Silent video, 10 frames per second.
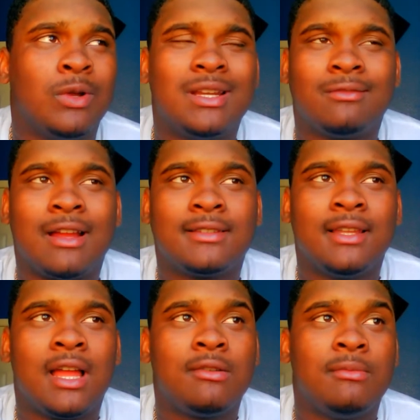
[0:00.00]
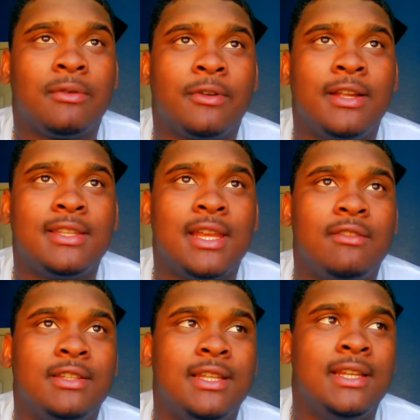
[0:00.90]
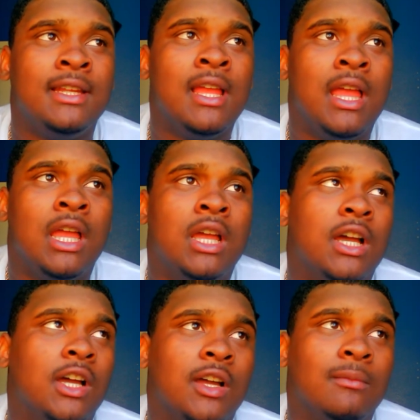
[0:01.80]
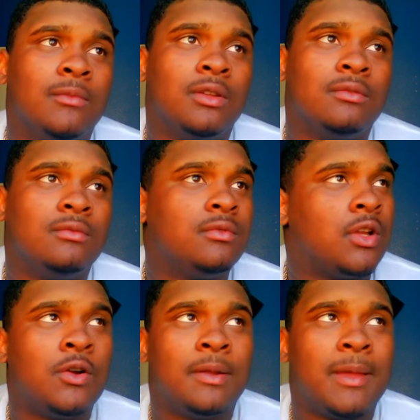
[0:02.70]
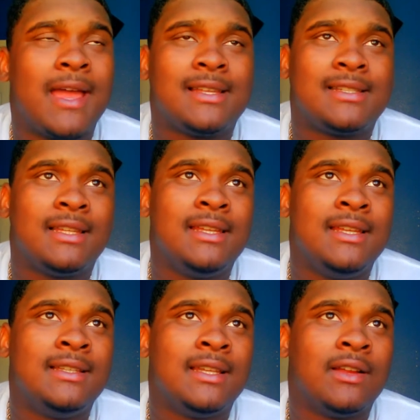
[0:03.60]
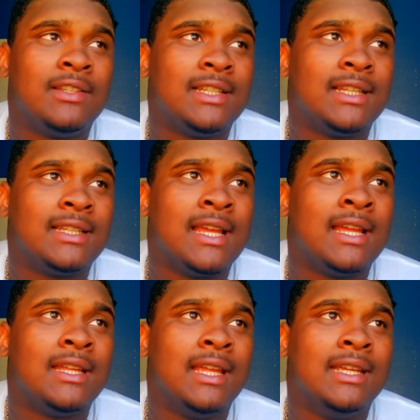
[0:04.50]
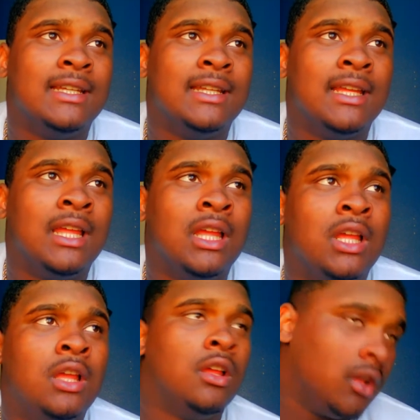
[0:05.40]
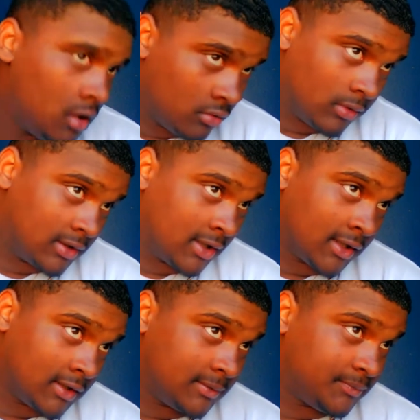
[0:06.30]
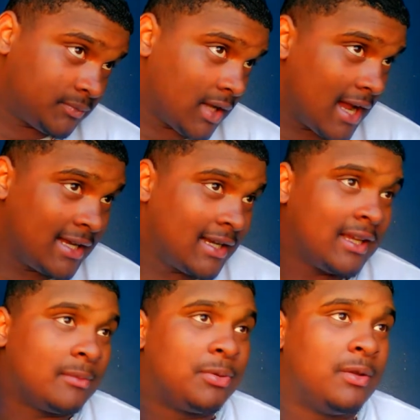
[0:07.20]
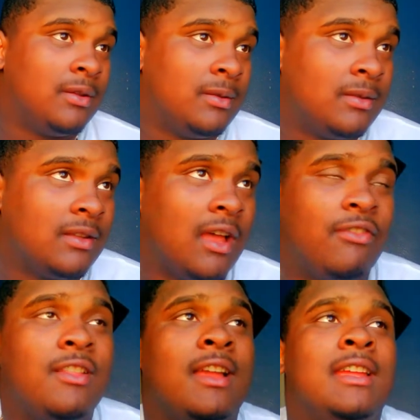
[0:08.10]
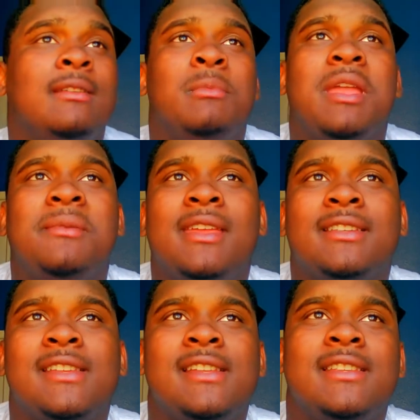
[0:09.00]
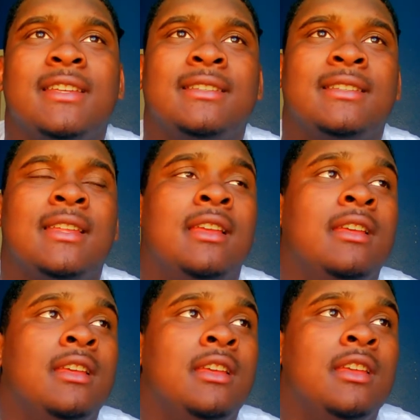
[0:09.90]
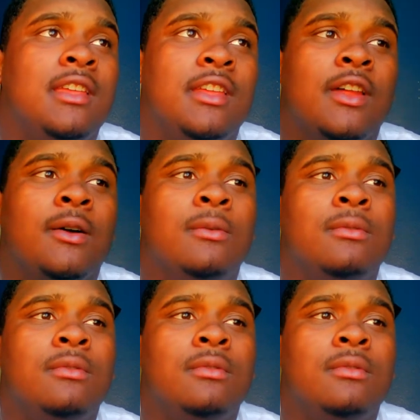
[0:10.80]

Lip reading: running routes a lot with my friends and everything, going to passing leagues and everything like that. And I ended up, I feel like maybe I should have just, you know,